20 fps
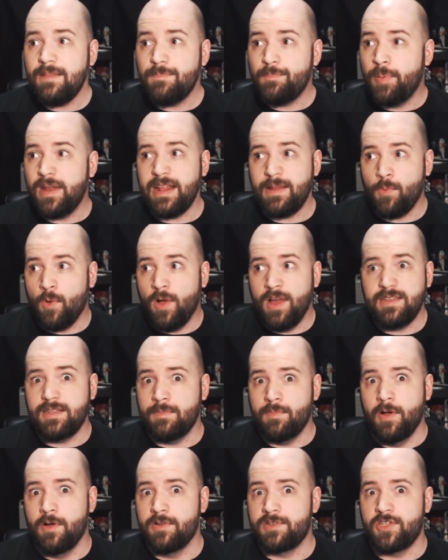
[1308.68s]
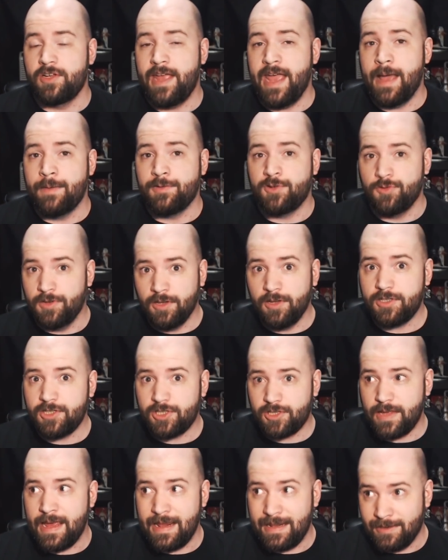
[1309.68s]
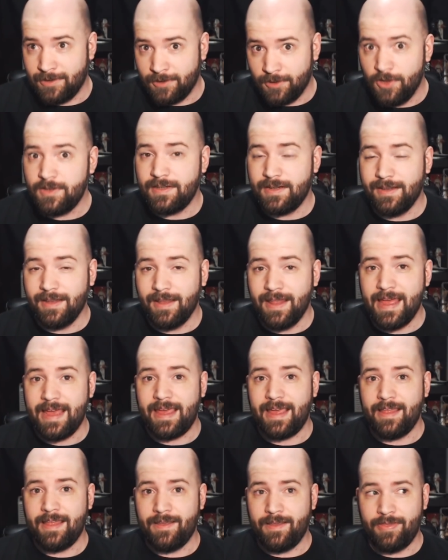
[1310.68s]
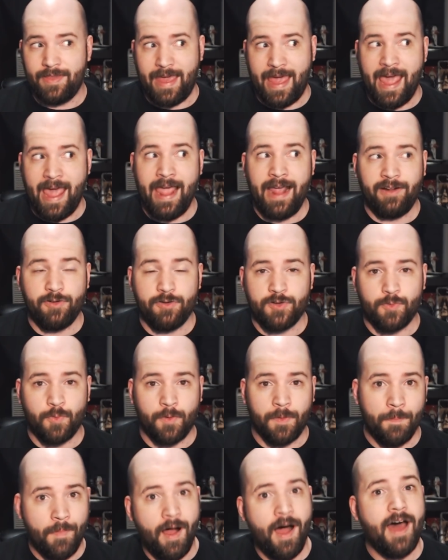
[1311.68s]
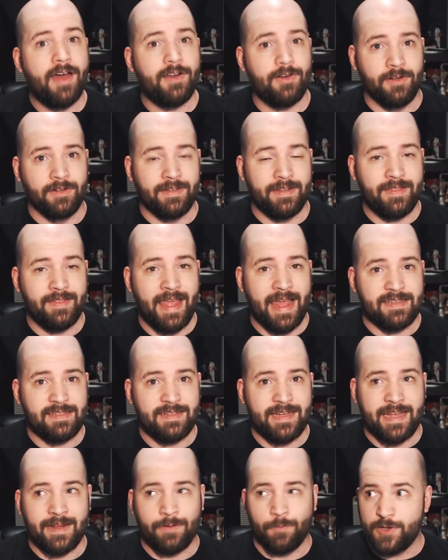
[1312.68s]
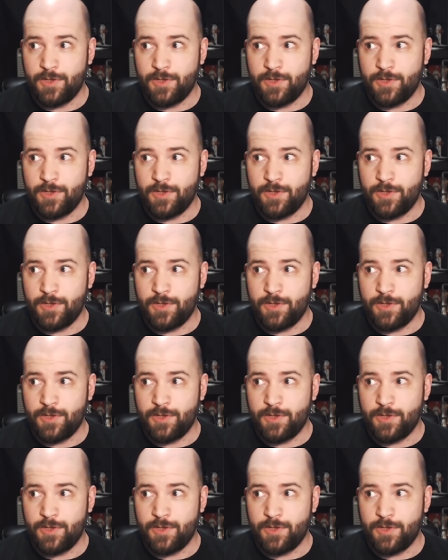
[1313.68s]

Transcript: But it wasn't motion capture. It looked like the actors were modeled in that scene,